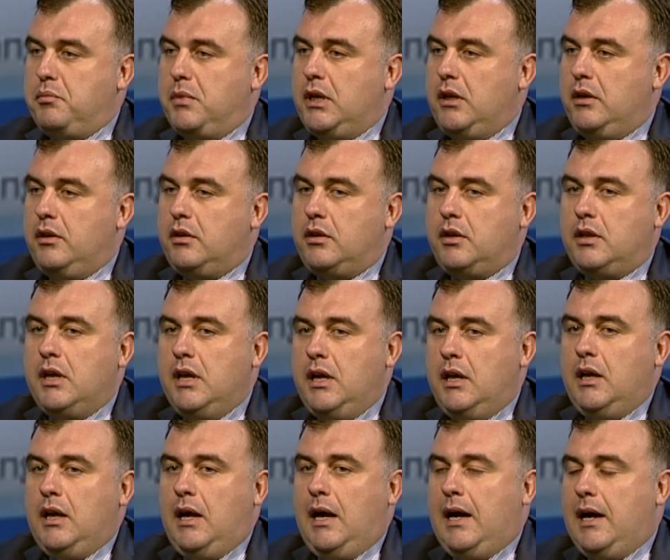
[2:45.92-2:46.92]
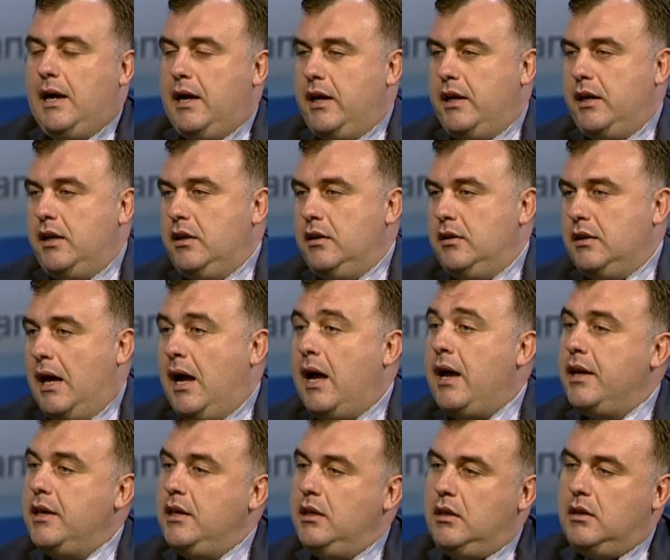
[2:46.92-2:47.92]
million high,
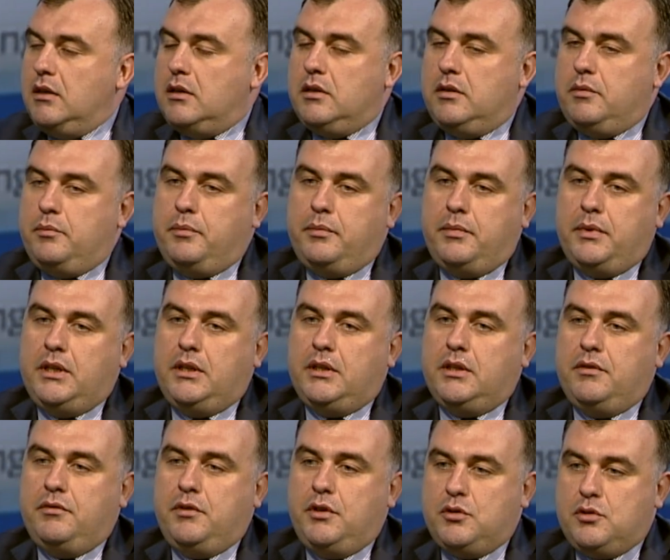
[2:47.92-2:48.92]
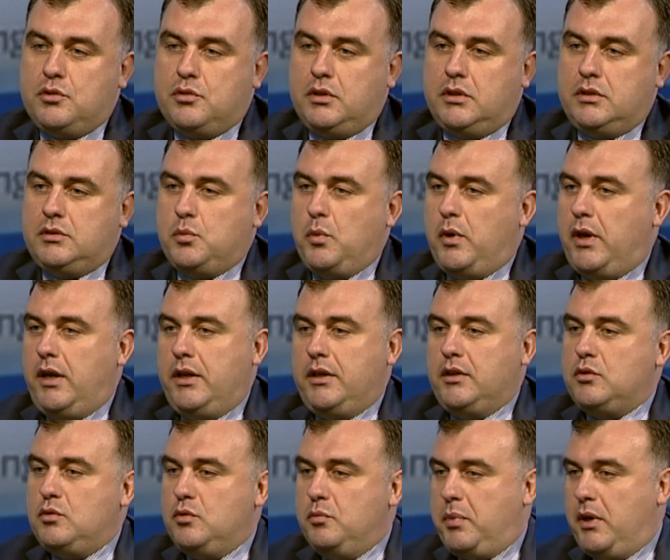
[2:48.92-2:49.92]
high income individuals
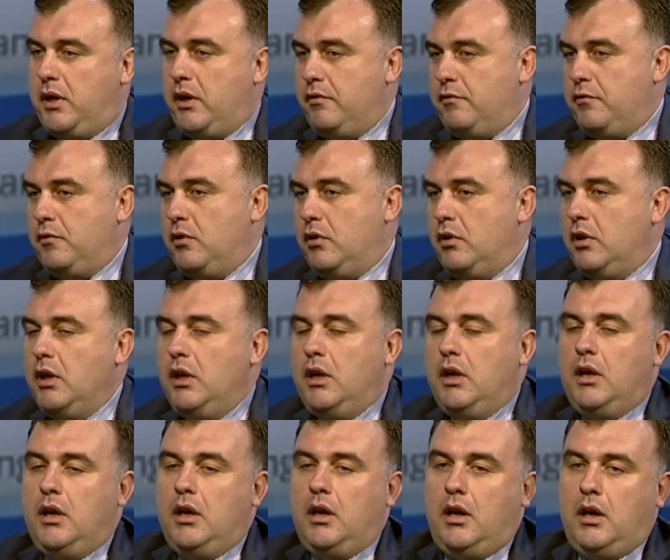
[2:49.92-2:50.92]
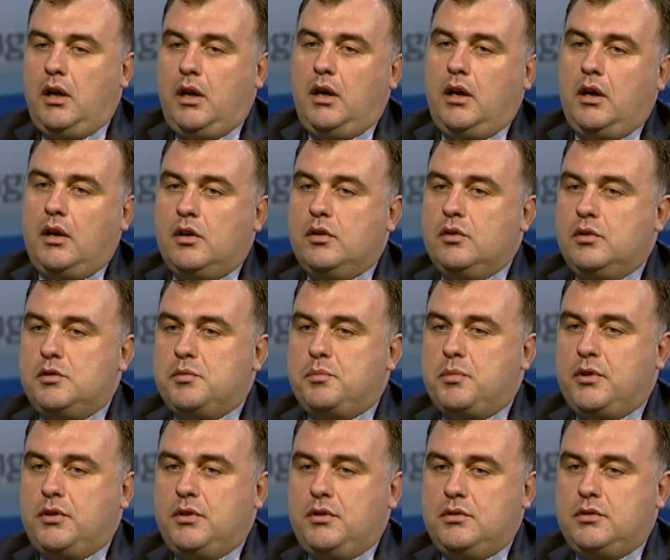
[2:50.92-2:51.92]
willing to pay for uh, goods
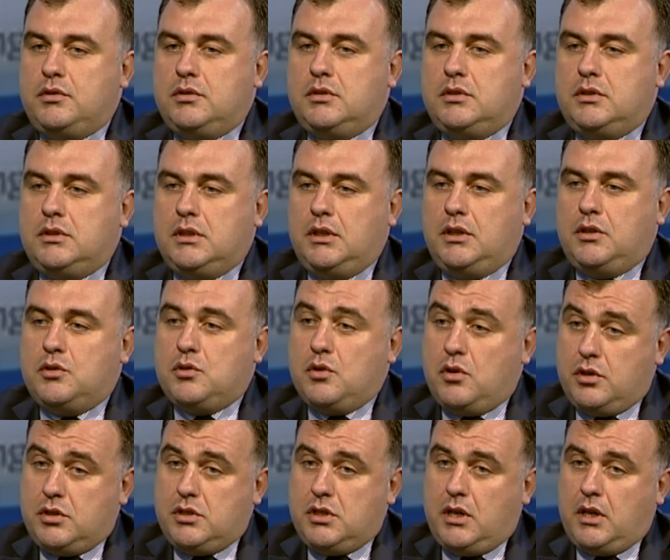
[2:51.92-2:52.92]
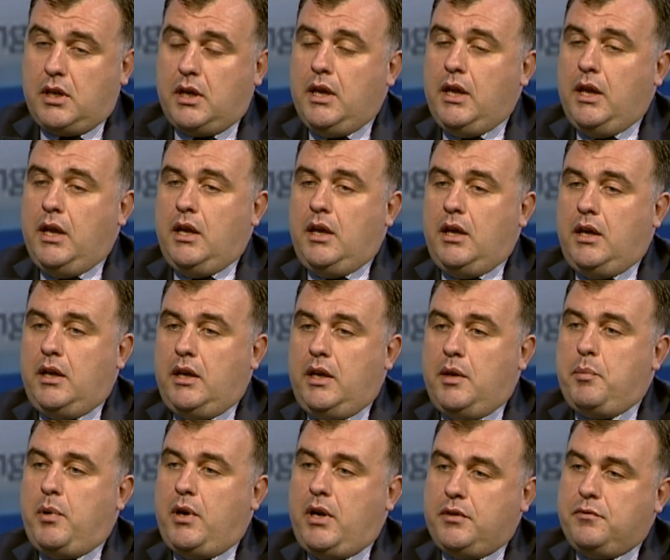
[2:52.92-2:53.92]
produced in Georgia. Uh,
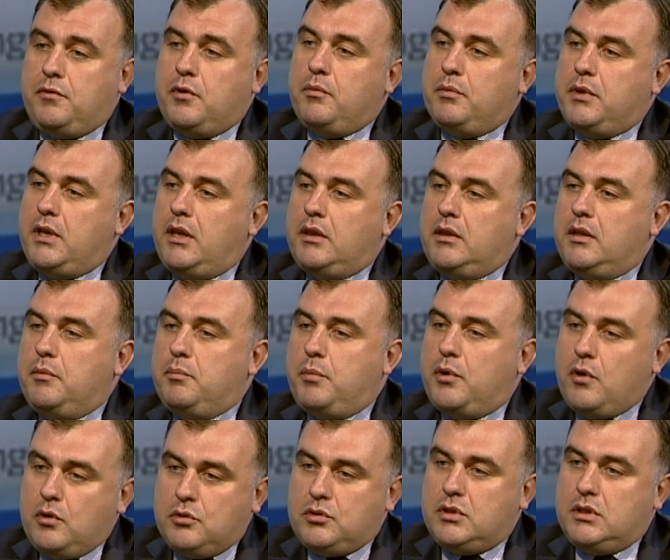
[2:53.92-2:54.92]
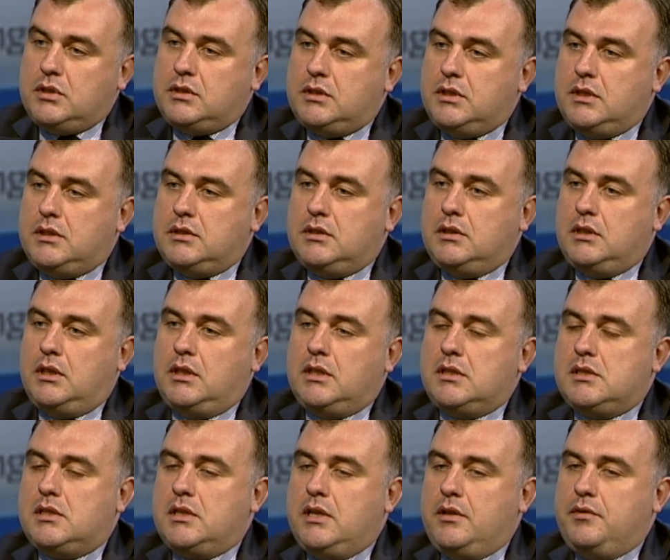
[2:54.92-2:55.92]
apart from that, the process is, in
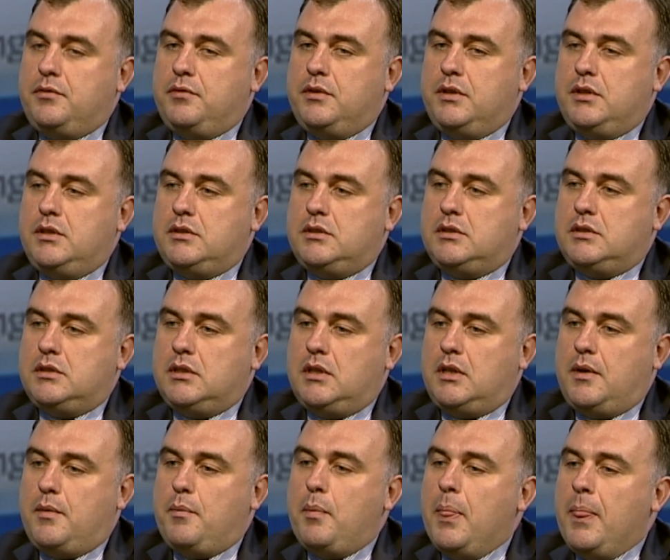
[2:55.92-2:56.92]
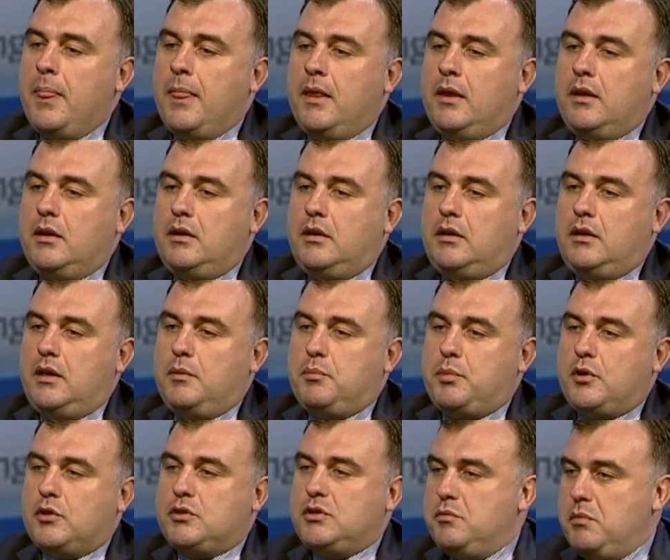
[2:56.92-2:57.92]
itself is uh, uh
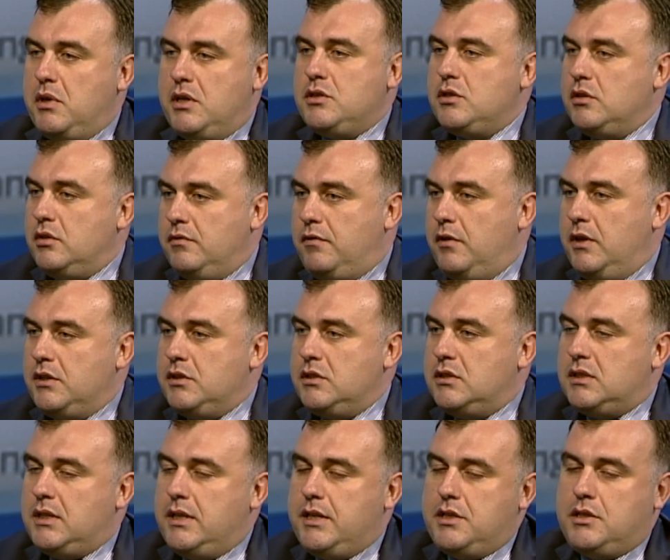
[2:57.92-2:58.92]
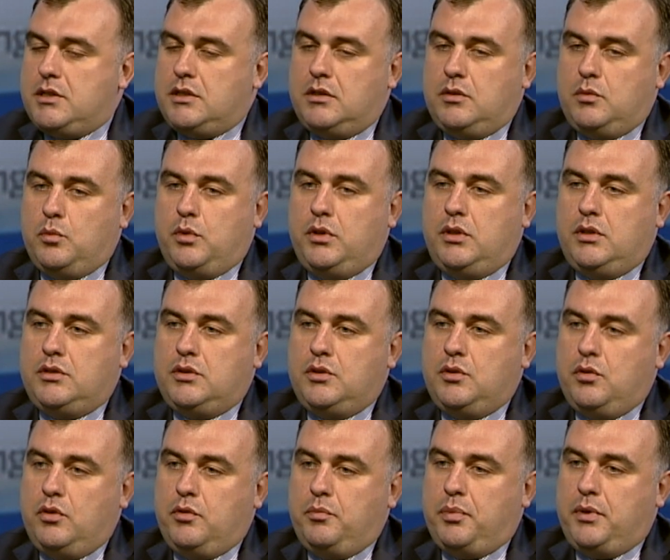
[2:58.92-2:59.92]
approximation of legislation with
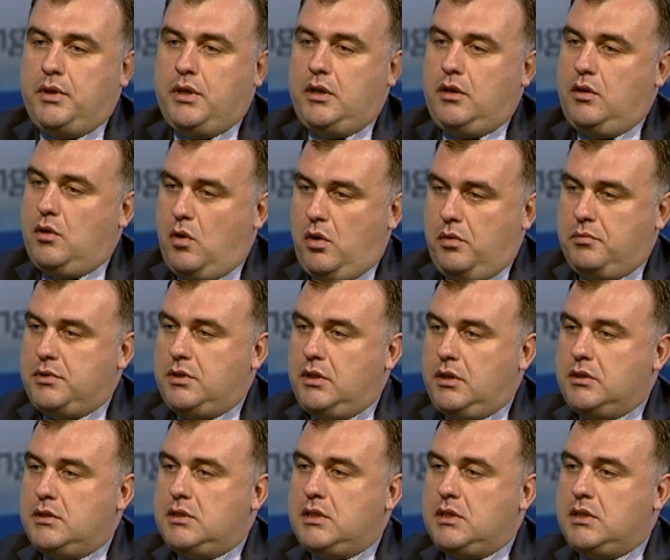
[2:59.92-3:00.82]
European norms and